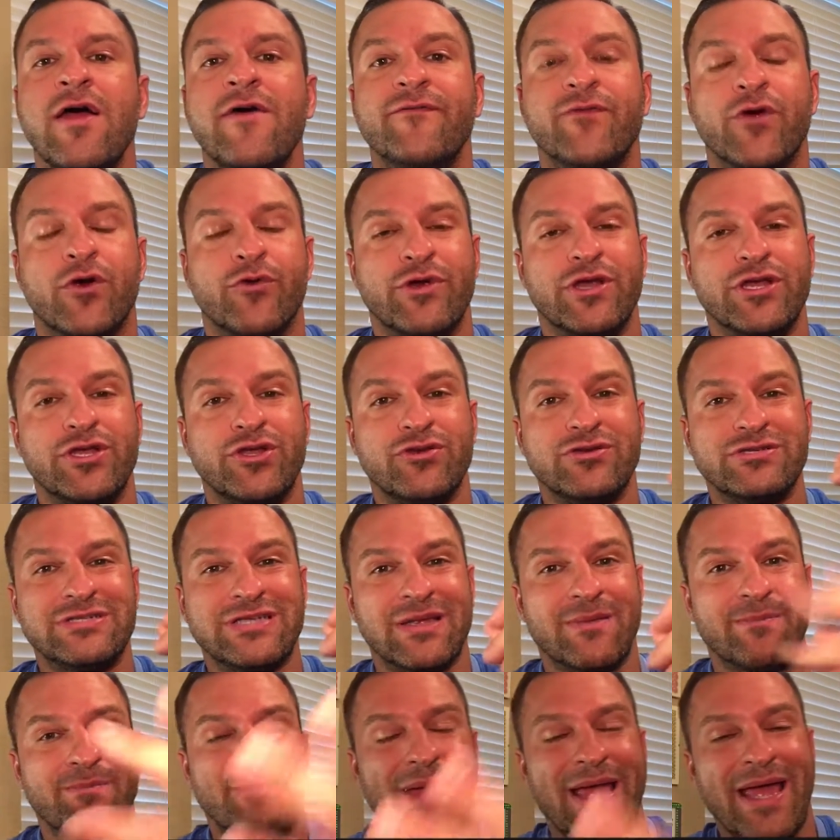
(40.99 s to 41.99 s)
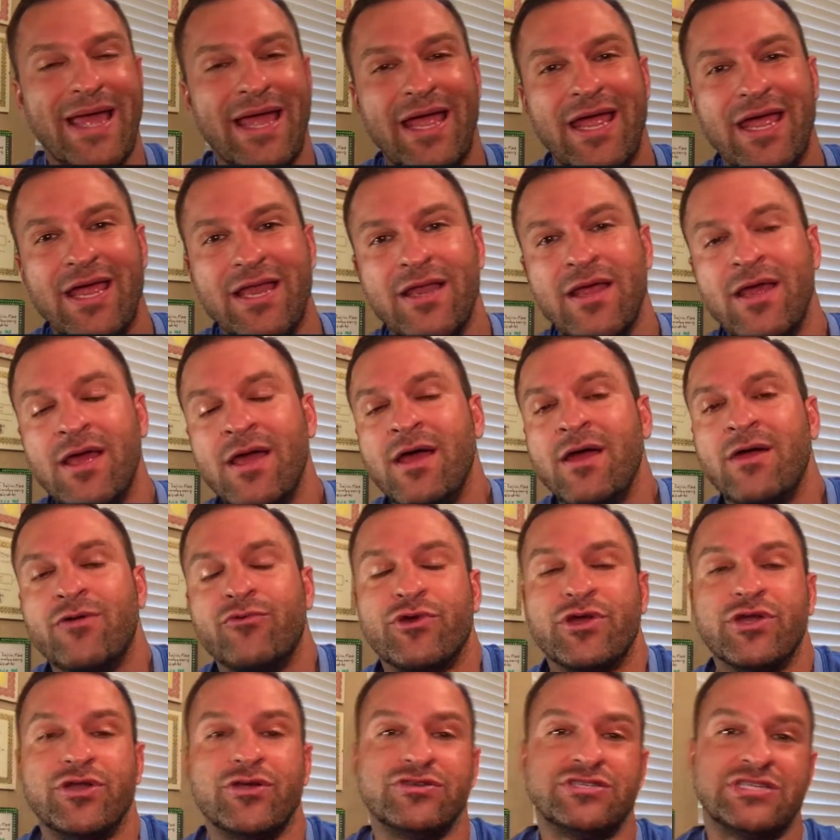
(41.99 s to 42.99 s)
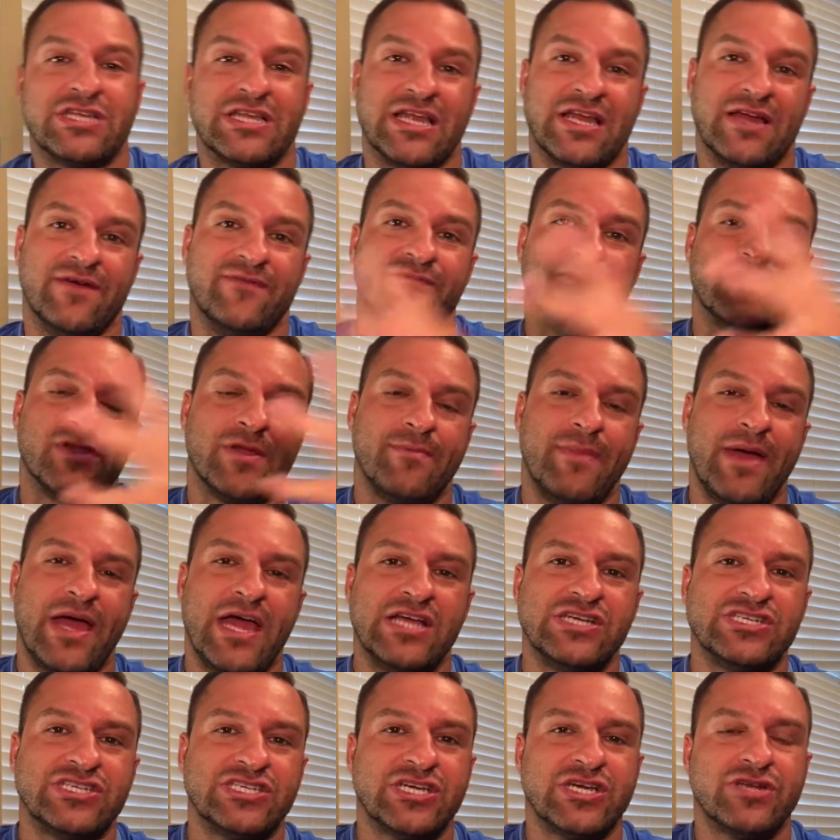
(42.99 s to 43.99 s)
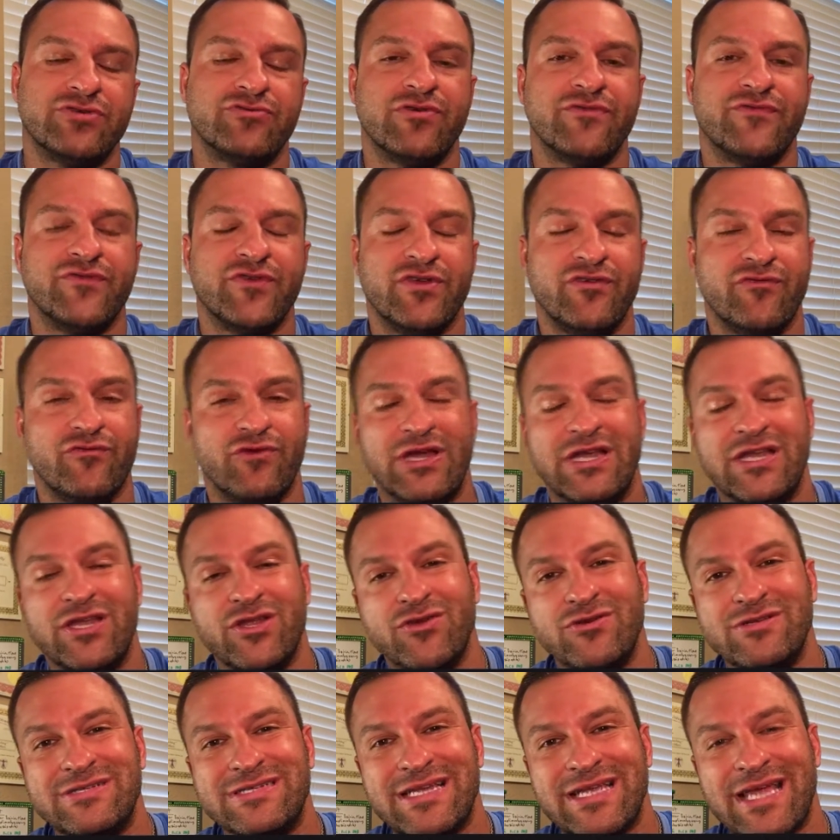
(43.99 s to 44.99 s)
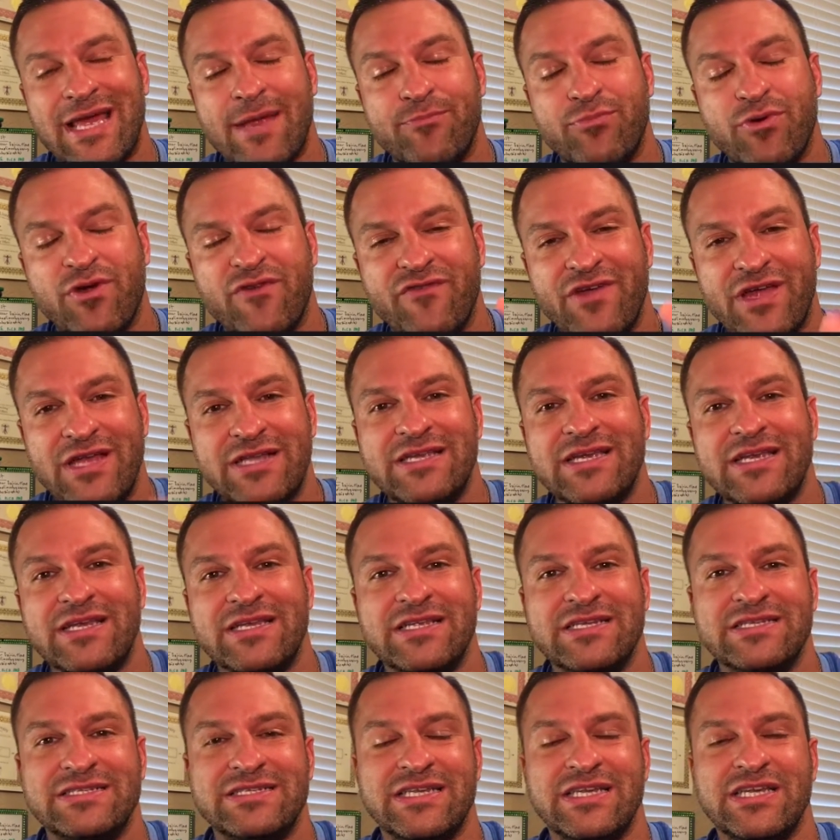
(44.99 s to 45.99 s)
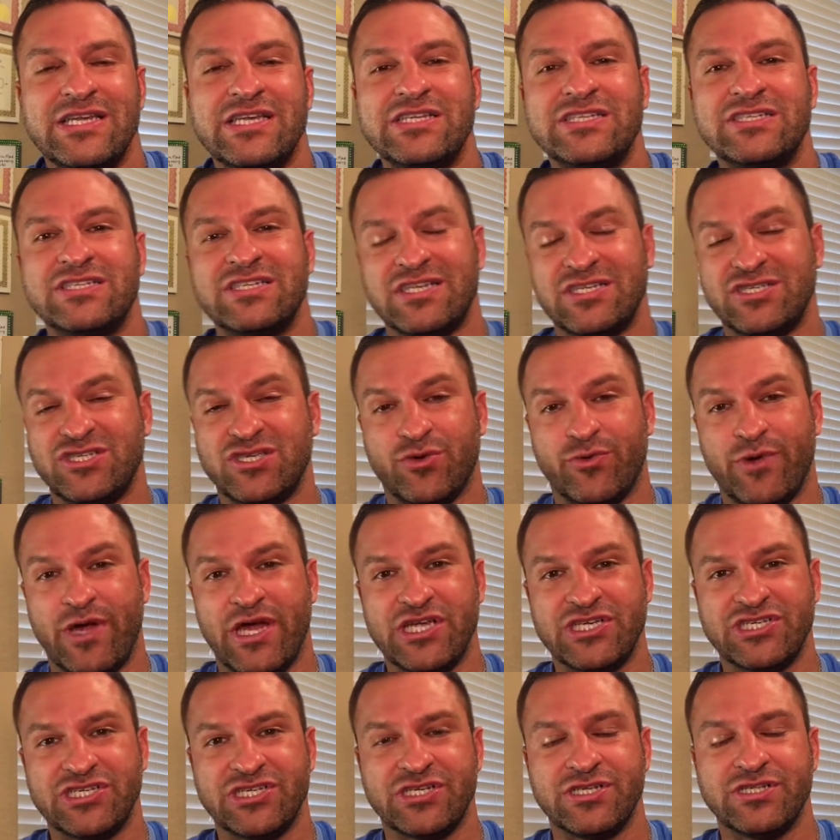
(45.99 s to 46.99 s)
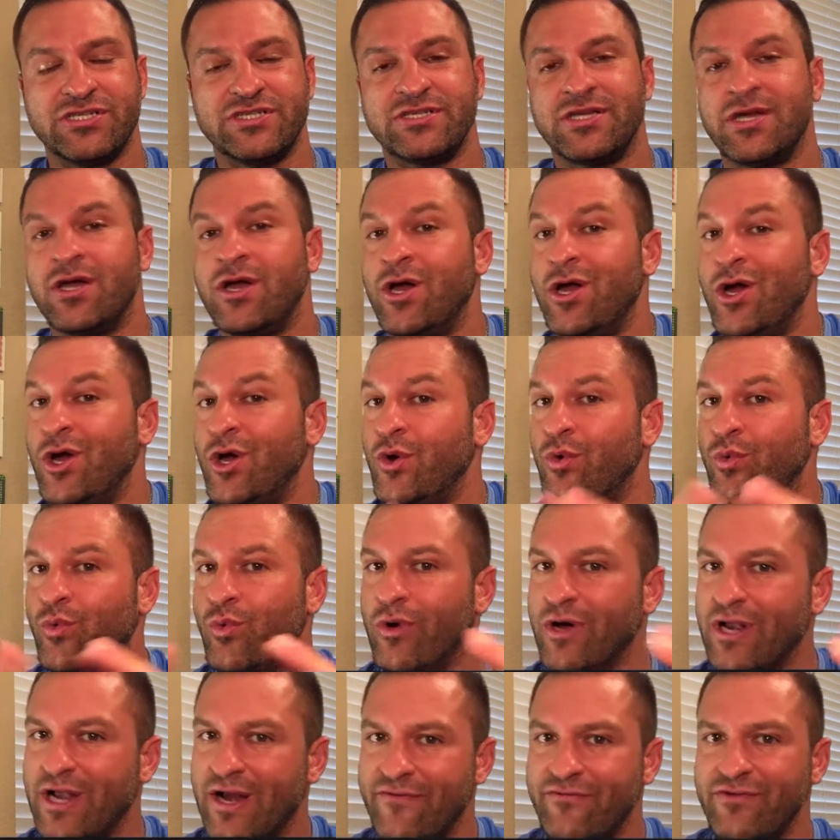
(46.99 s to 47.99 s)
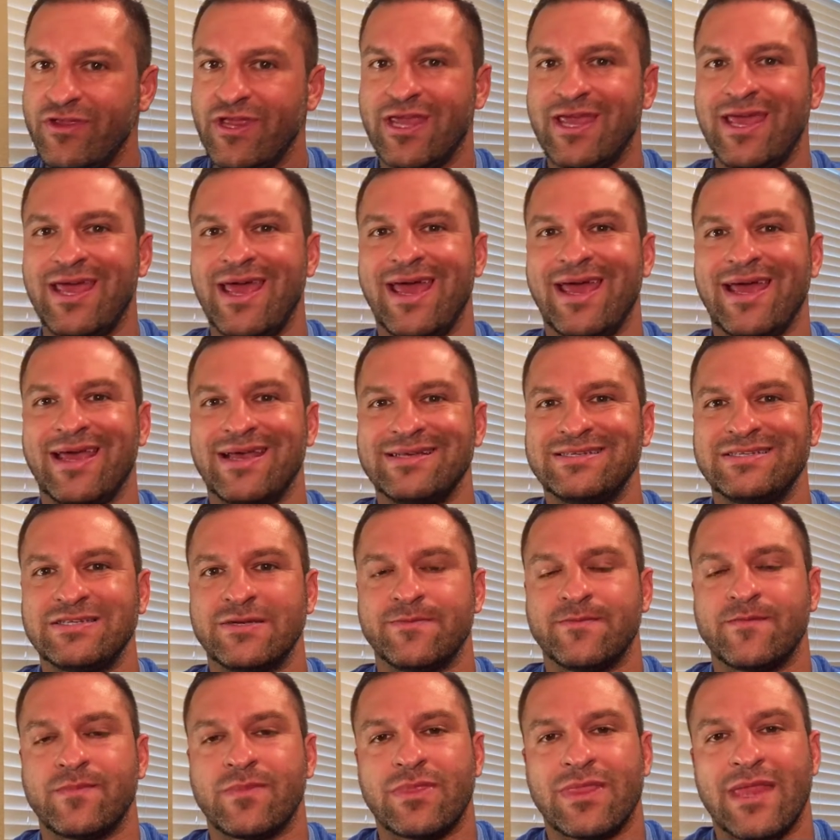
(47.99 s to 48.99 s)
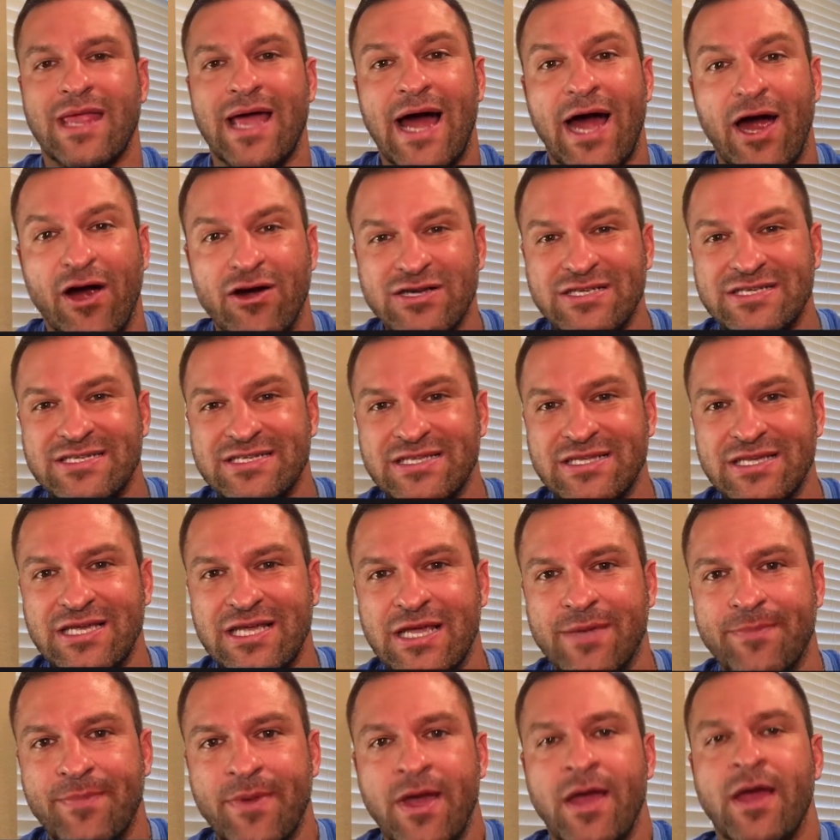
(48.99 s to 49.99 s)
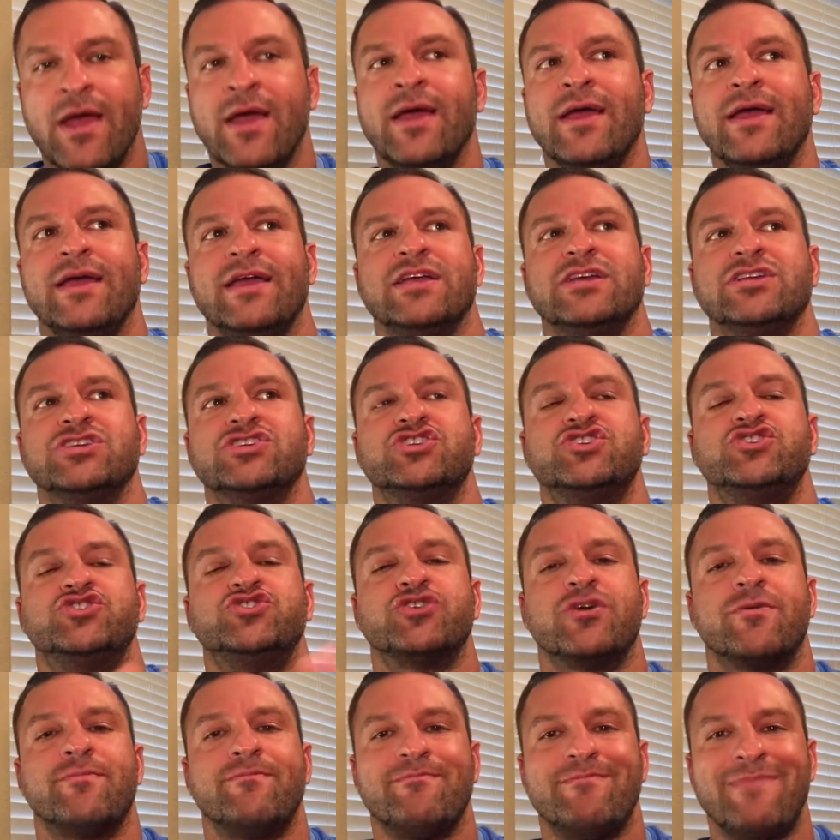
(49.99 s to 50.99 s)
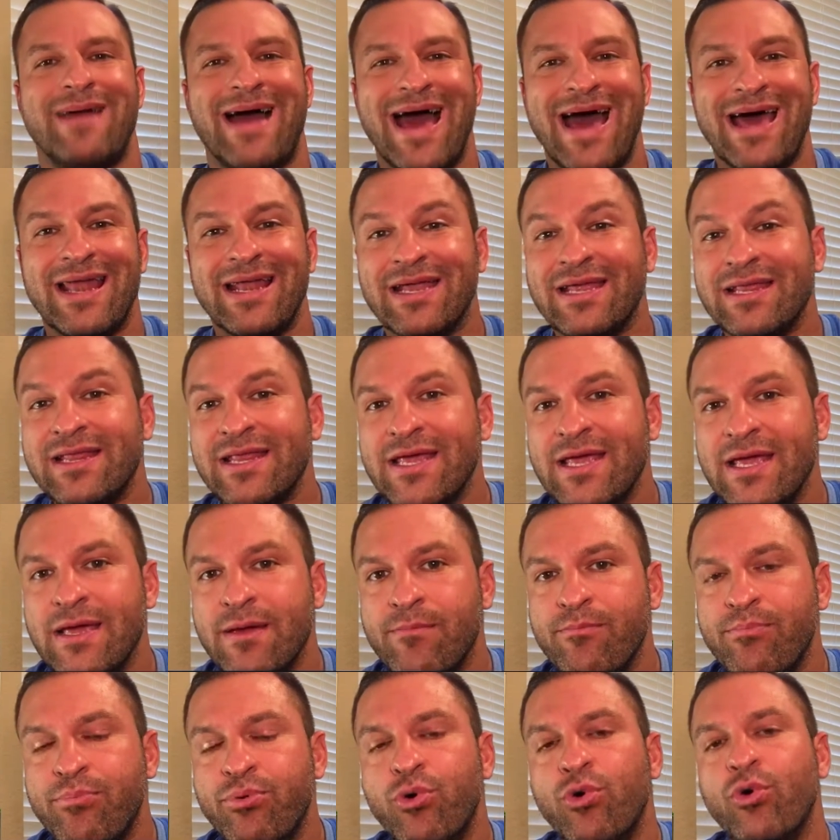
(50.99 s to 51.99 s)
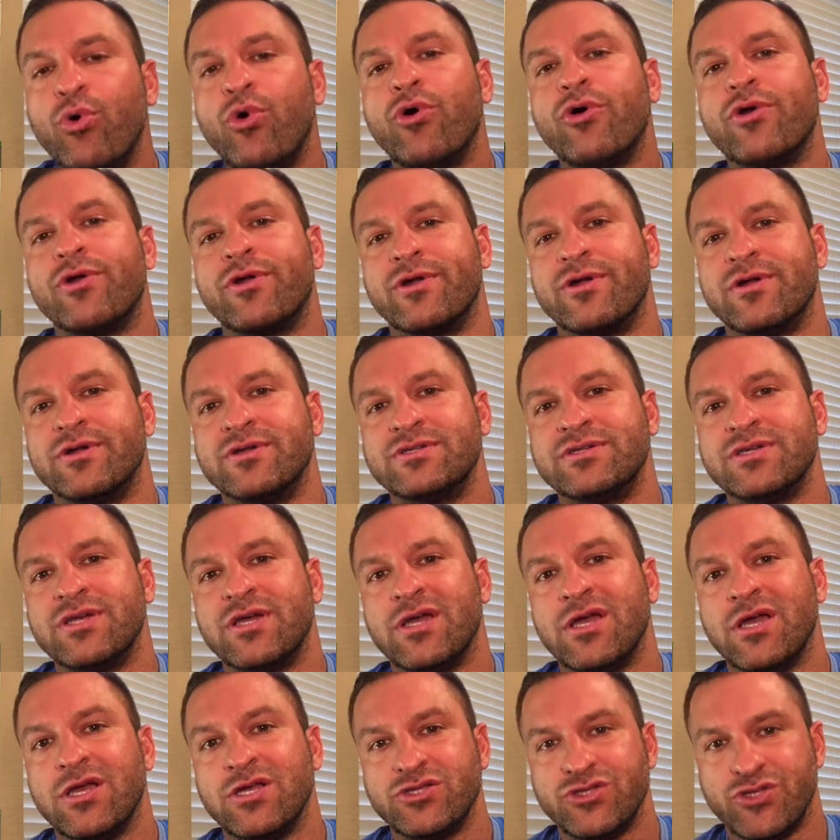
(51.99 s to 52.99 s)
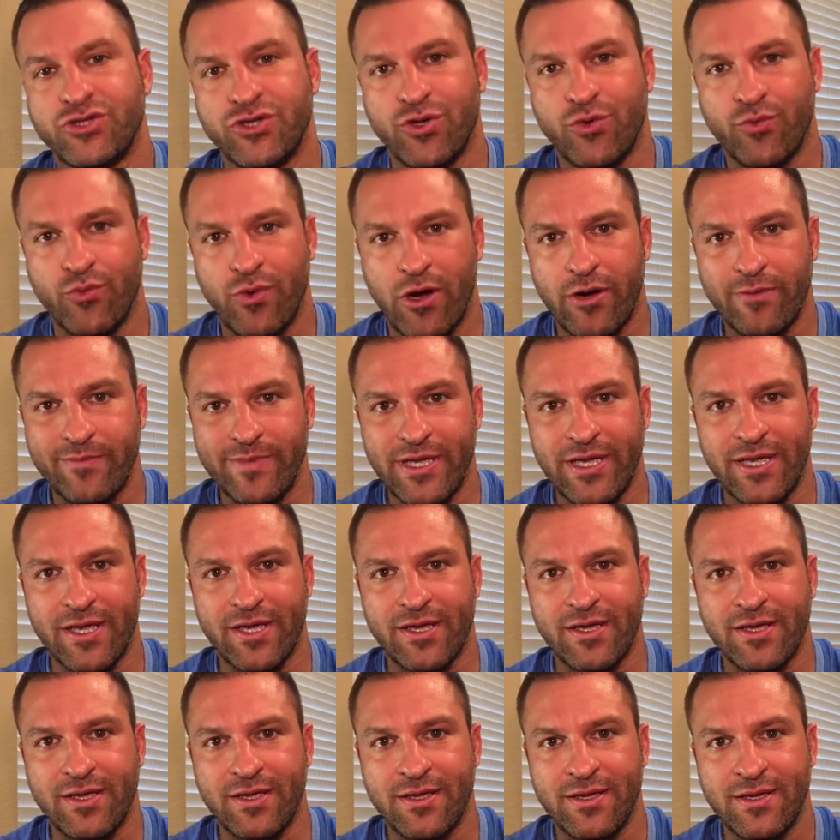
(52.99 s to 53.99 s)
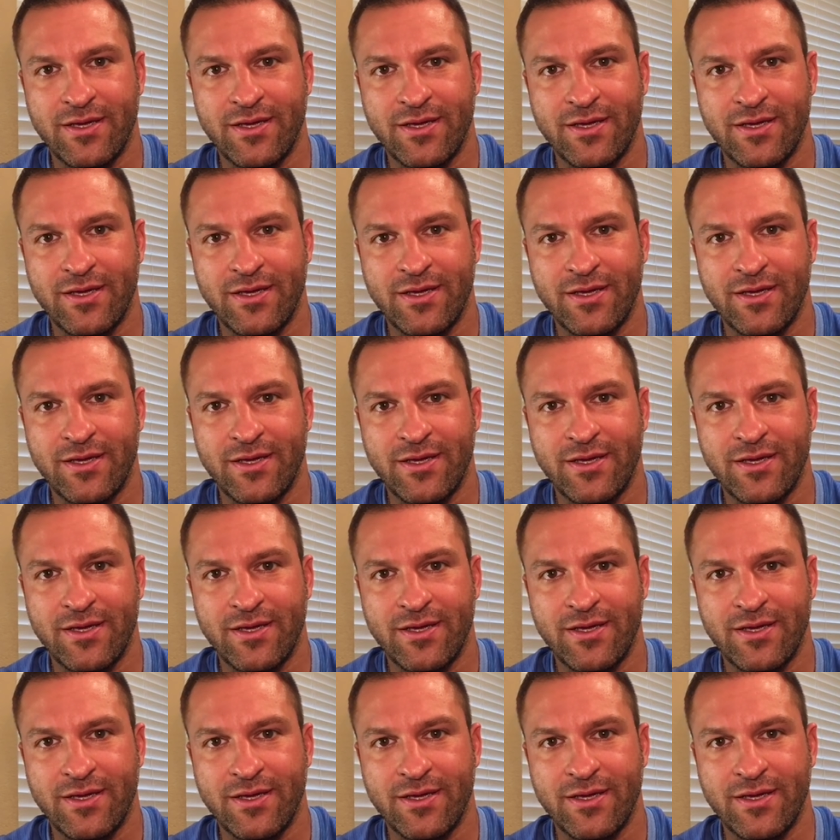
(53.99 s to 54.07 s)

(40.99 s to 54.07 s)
for reducing pain, reducing inflammation, re reducing and preventing disease situations, whatever the case, our sleep is dramatically important to your well-being.